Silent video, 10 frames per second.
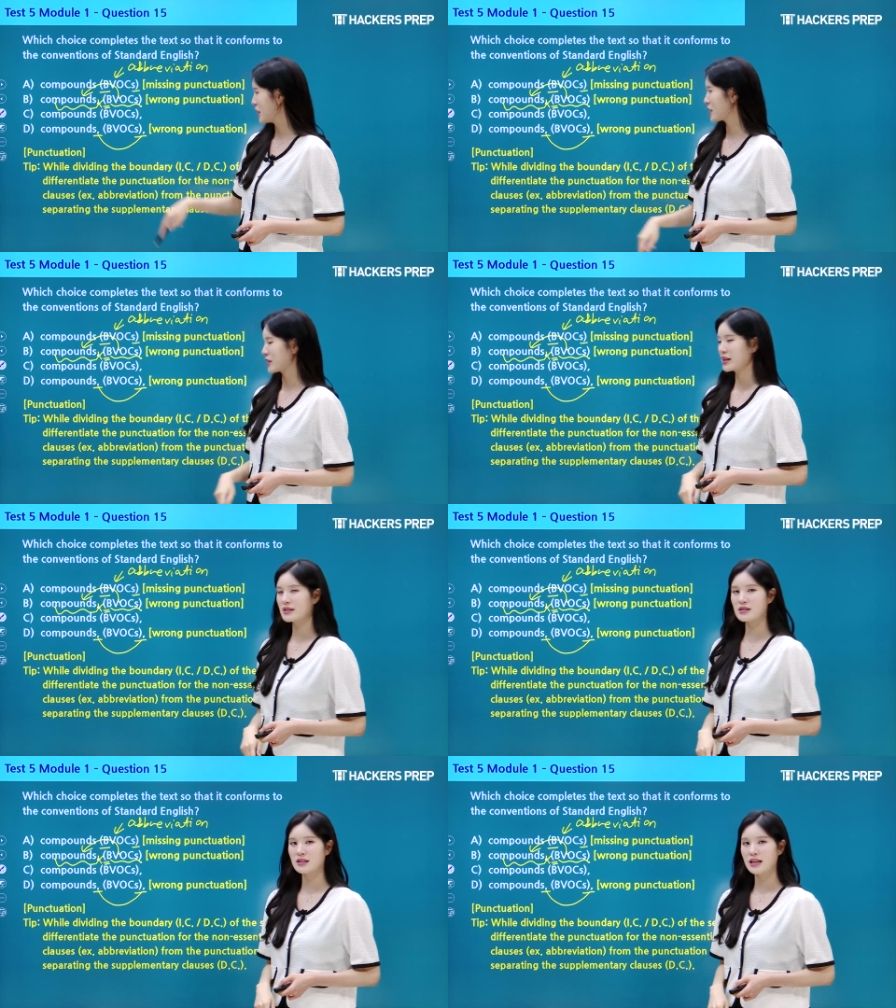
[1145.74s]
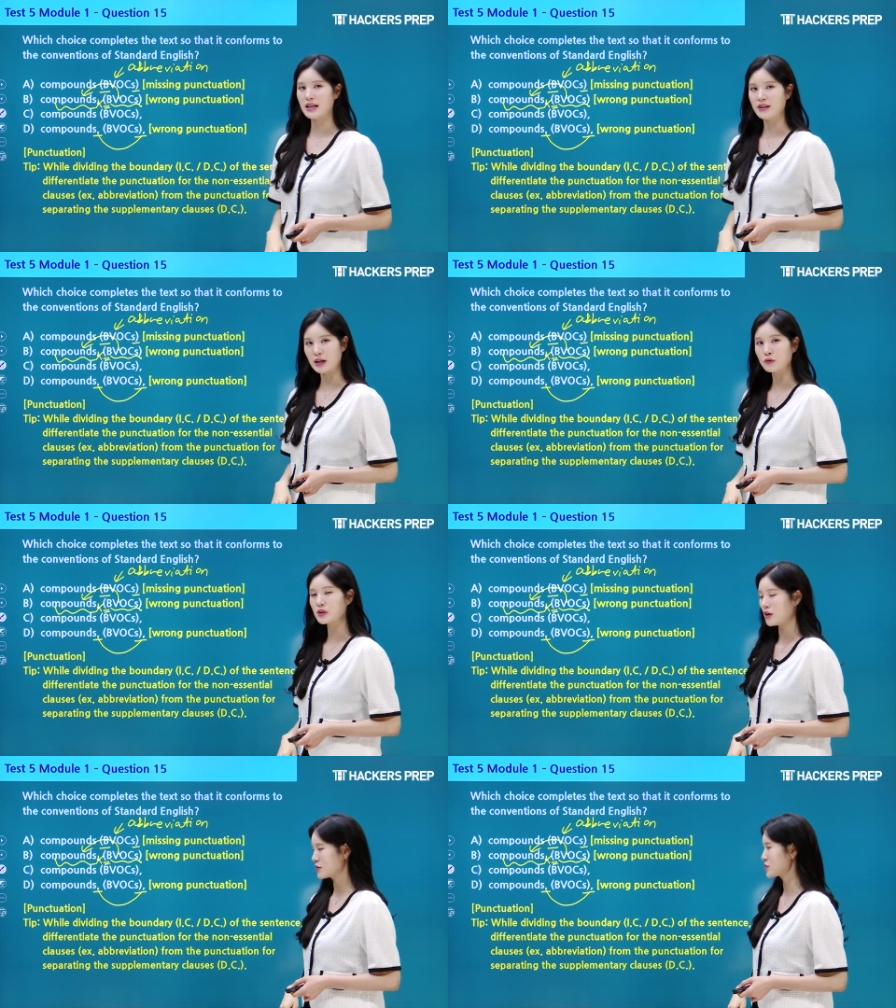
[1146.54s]
pairings, and that
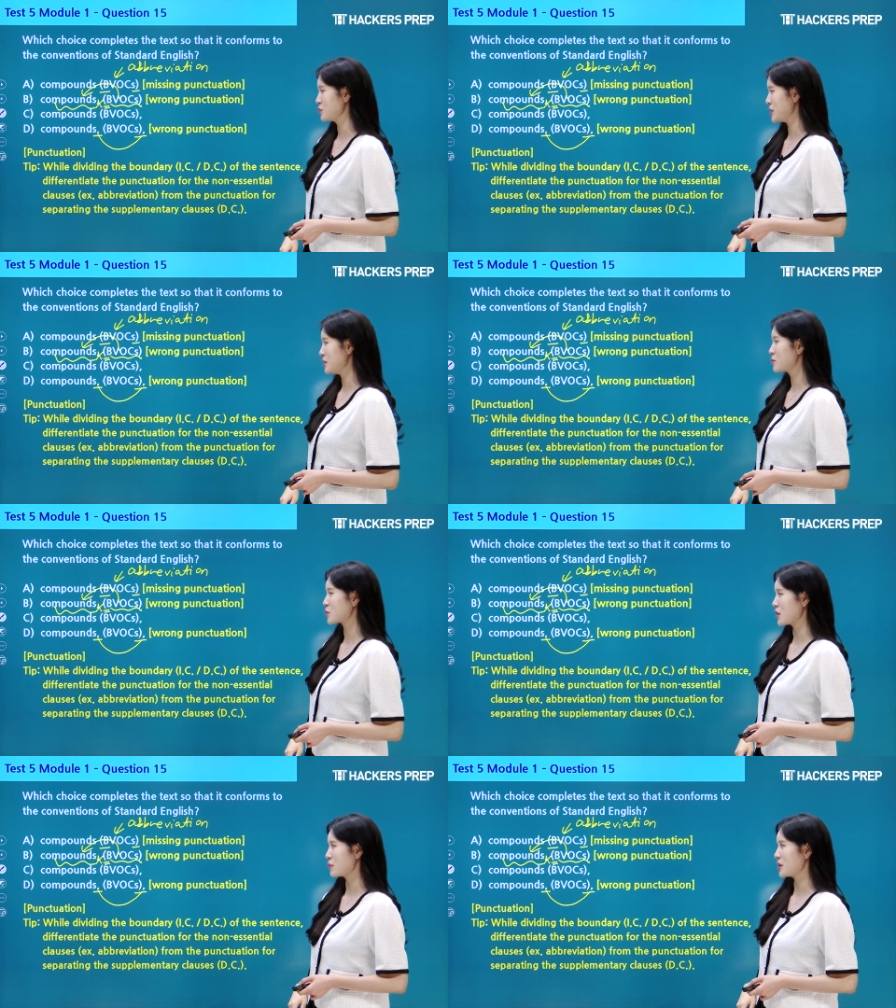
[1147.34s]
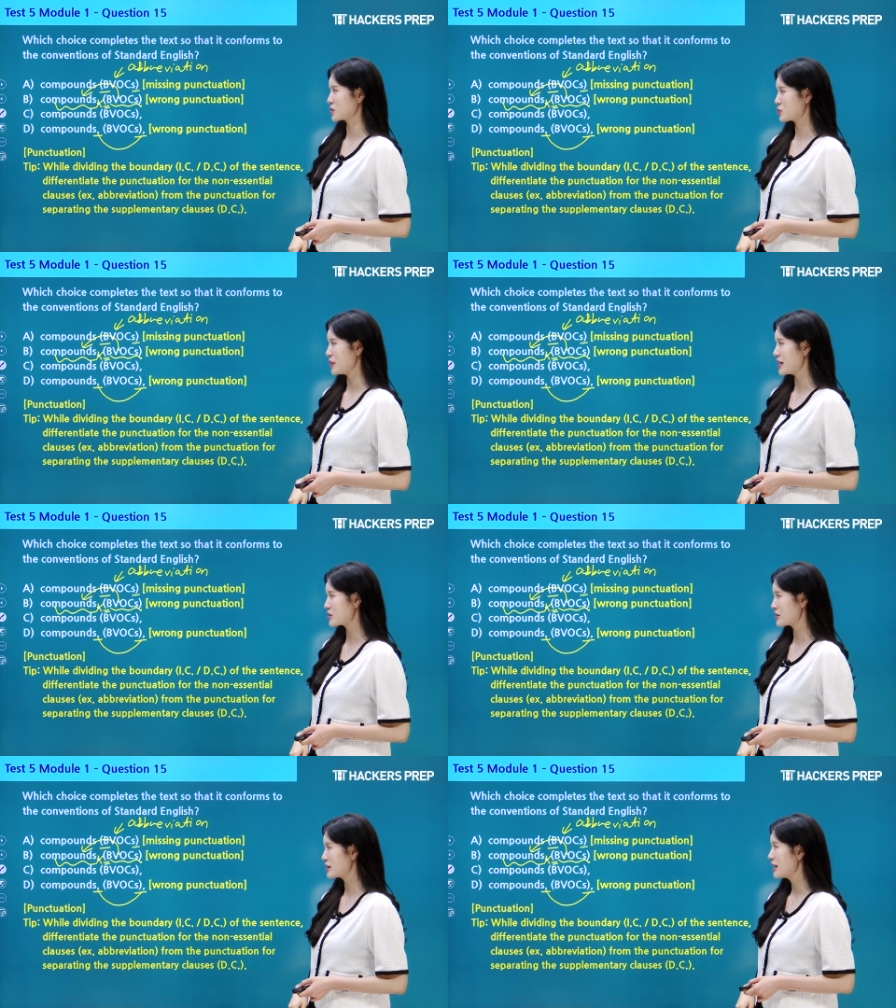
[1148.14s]
would also be wrong
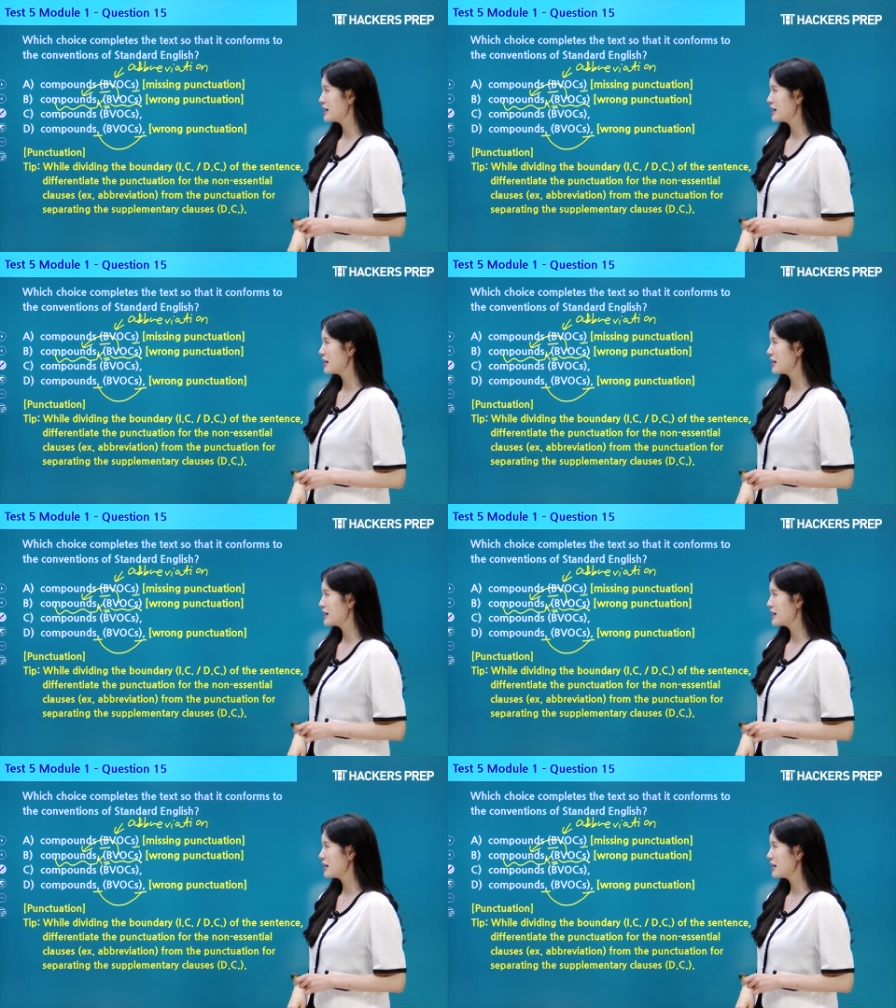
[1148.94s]
punctuation.